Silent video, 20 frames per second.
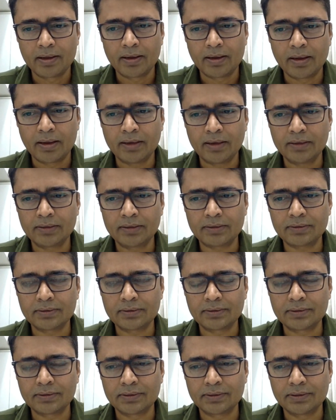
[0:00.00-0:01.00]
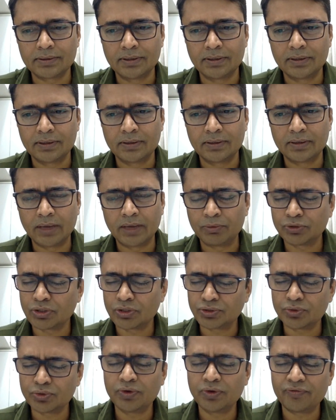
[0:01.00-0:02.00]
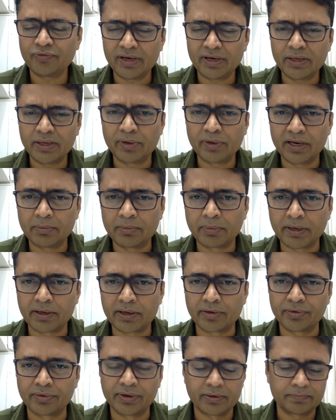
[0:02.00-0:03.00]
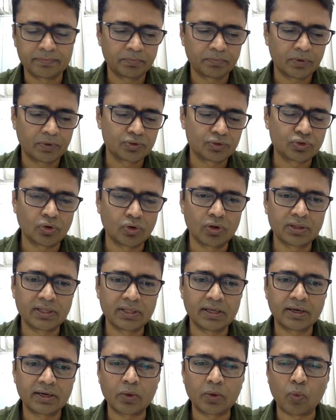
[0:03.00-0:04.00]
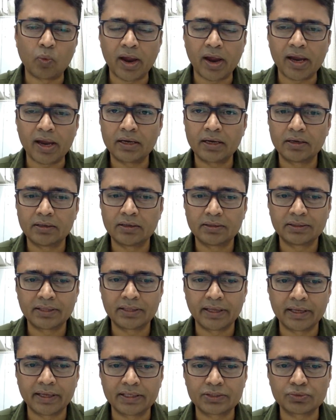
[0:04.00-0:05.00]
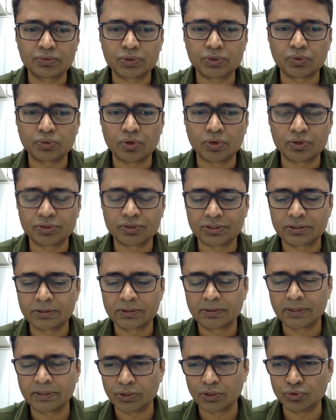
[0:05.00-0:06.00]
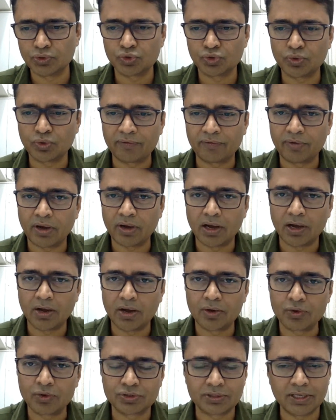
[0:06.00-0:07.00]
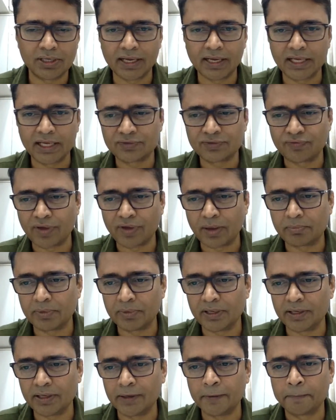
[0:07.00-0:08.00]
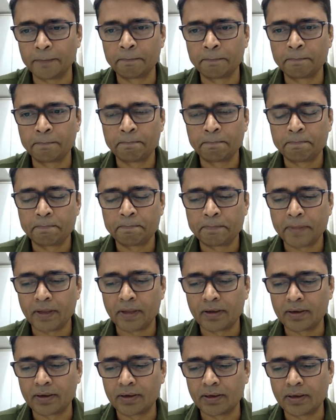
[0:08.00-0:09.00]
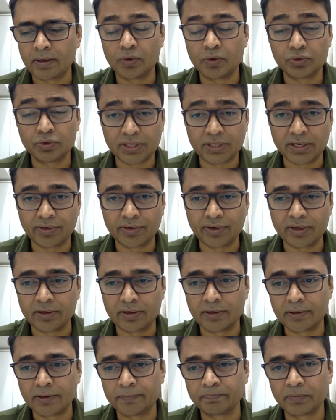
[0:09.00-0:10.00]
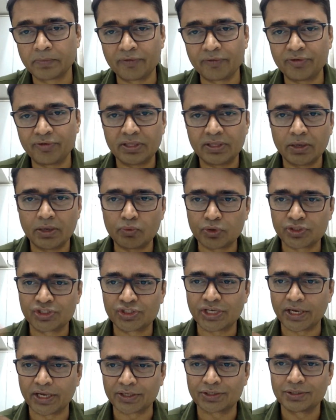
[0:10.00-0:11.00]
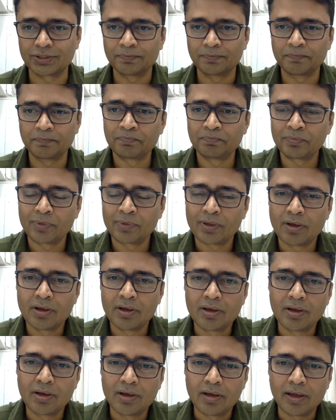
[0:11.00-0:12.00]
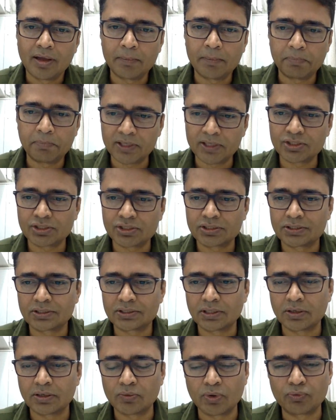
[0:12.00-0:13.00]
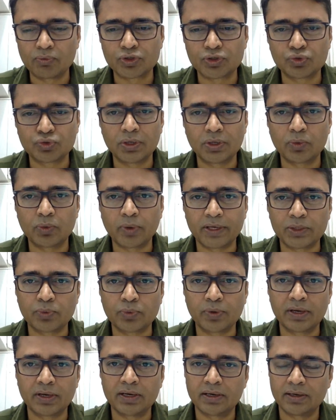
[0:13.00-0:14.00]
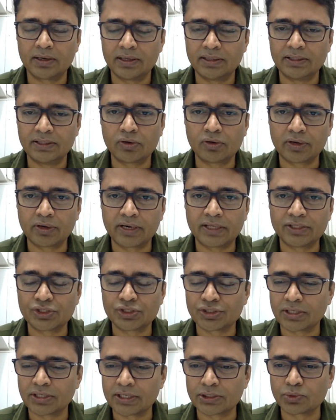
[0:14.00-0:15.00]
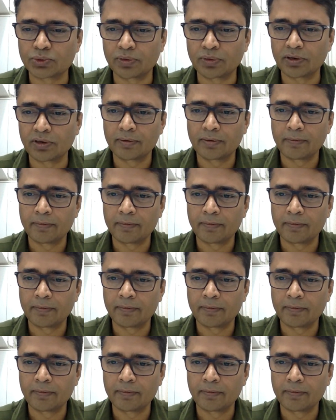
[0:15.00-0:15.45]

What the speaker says: And I was also doing fairly well in my career. So all the required things, which was that you should have a house, a nice family, a good career, everything was checked. And plus, one was doing quite well in the organization as well.